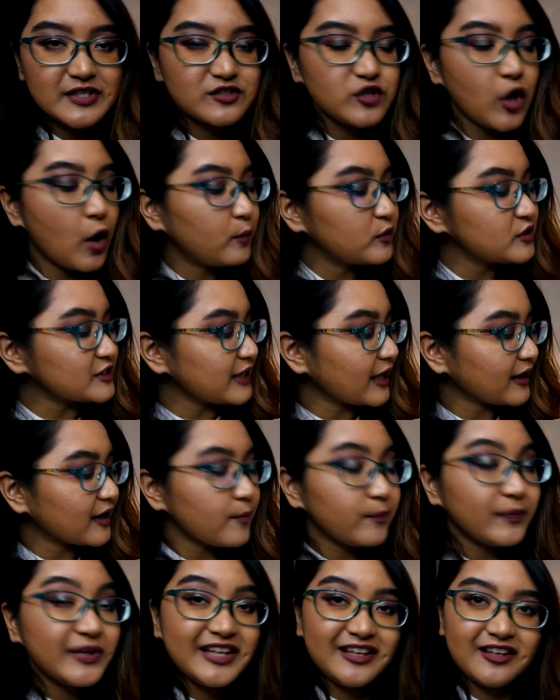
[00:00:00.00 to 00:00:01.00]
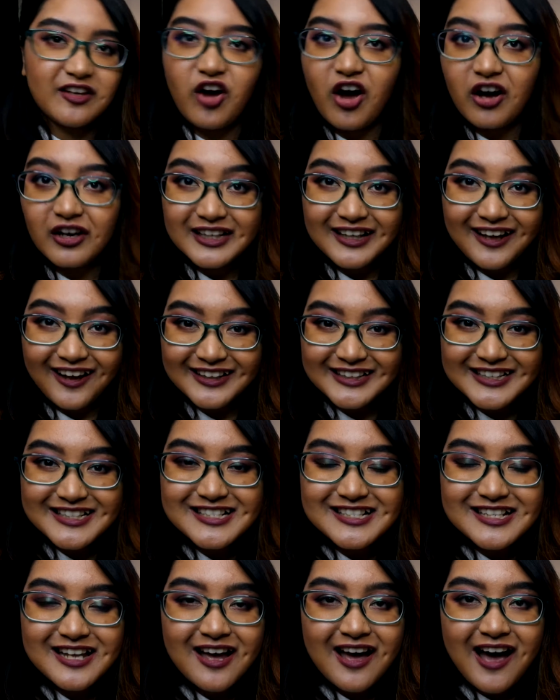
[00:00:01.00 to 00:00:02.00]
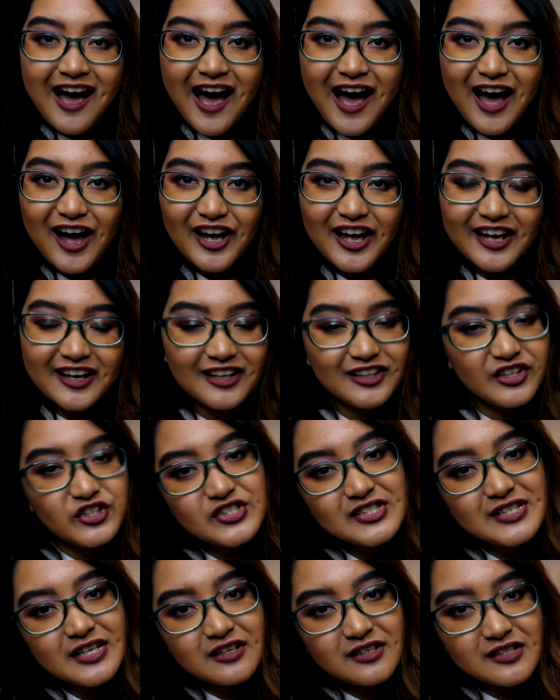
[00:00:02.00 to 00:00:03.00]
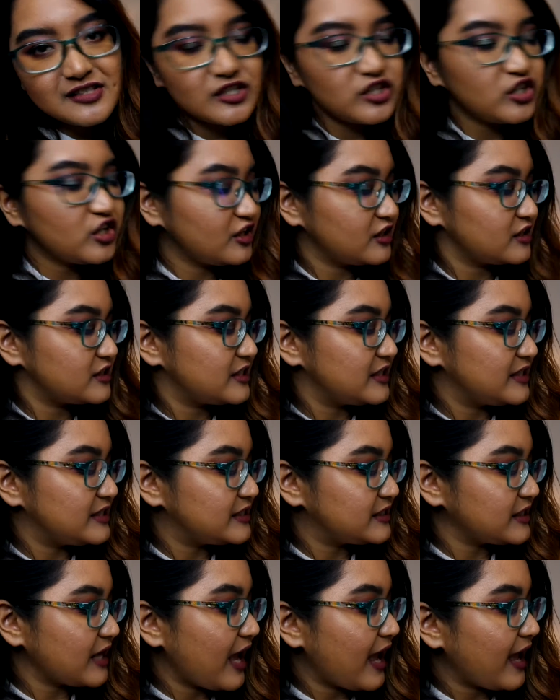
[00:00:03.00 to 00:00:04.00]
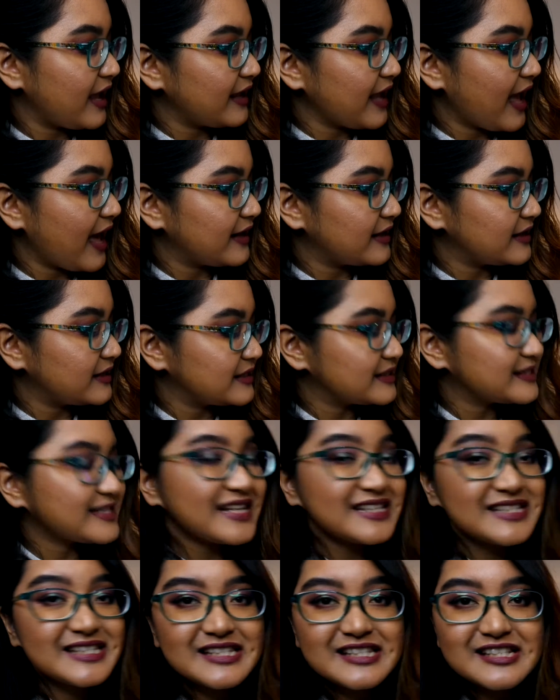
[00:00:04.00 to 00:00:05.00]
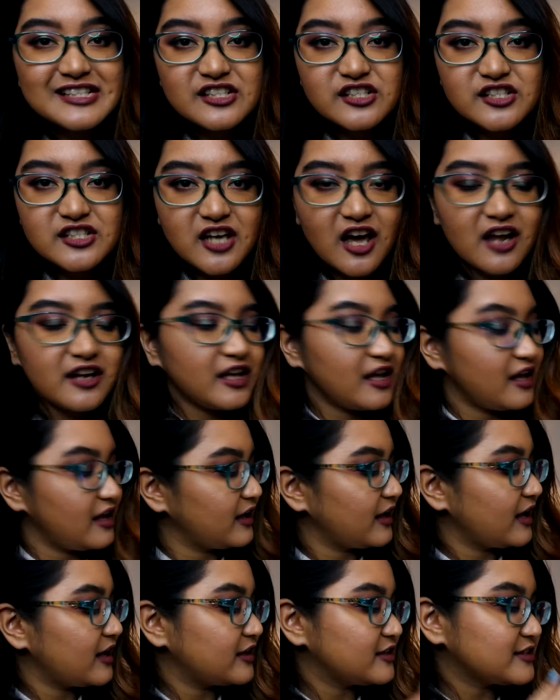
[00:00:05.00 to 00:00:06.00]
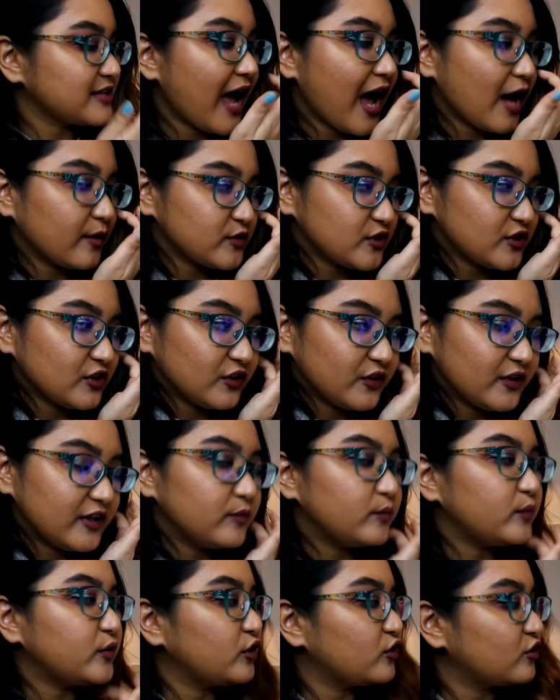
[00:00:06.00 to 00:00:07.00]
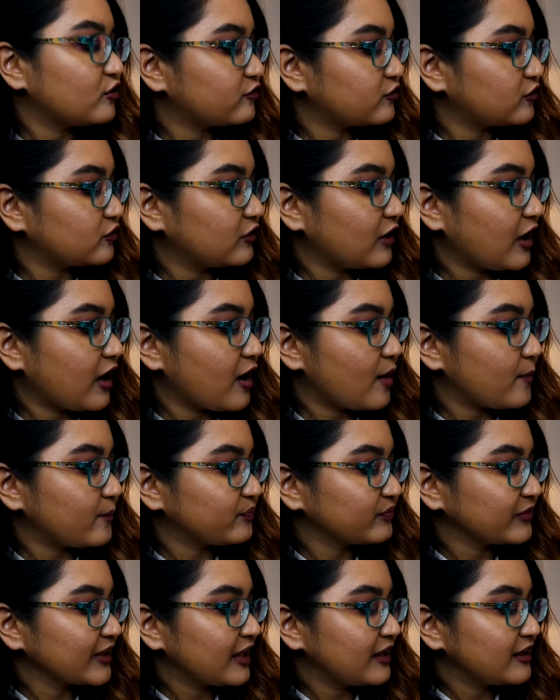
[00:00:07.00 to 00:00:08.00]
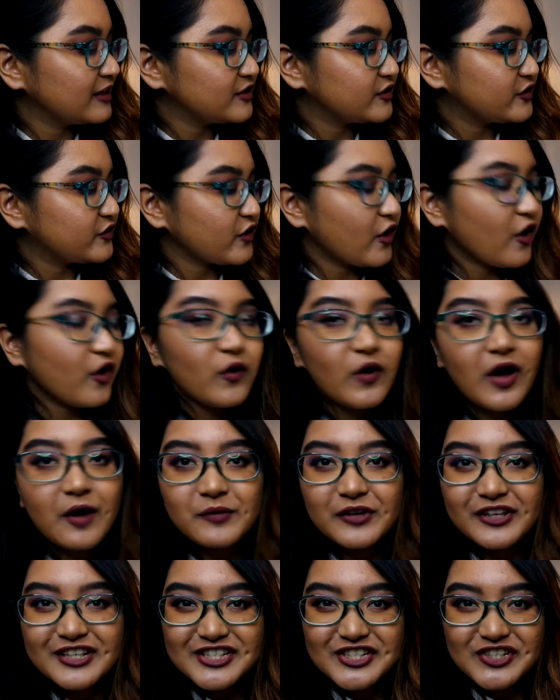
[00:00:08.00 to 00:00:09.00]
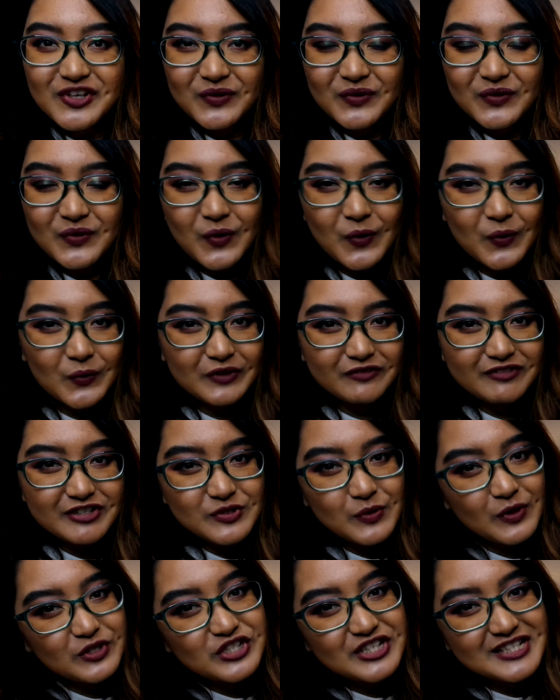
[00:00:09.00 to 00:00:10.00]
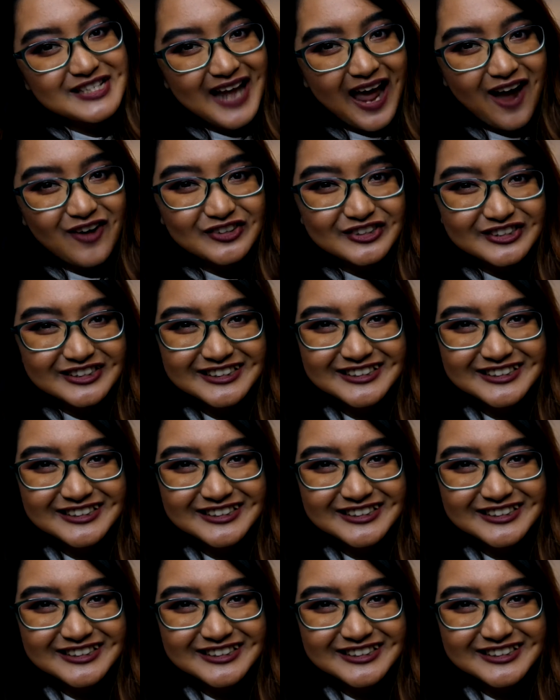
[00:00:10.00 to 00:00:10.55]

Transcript: It's almost like a peacock coloured, and I used it in this look today, and it is stunning. It is absolutely beautiful. So I'm going to show you all of the swatches now.